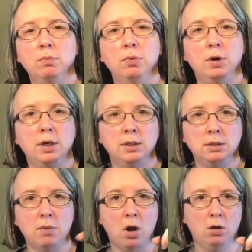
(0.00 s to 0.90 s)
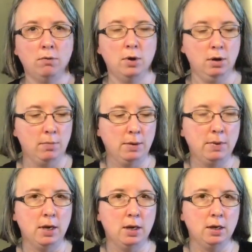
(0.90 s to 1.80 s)
put in some olive oil in my
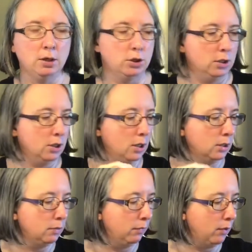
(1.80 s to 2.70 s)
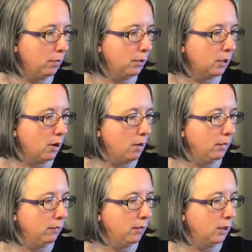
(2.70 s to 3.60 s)
pan. I should have done this before I put the ground
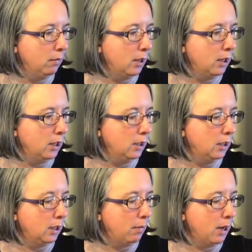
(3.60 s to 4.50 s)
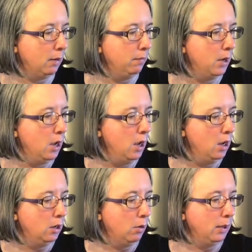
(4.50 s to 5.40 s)
beef in, but I didn't think about it.
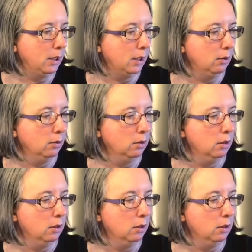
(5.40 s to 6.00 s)
No big deal.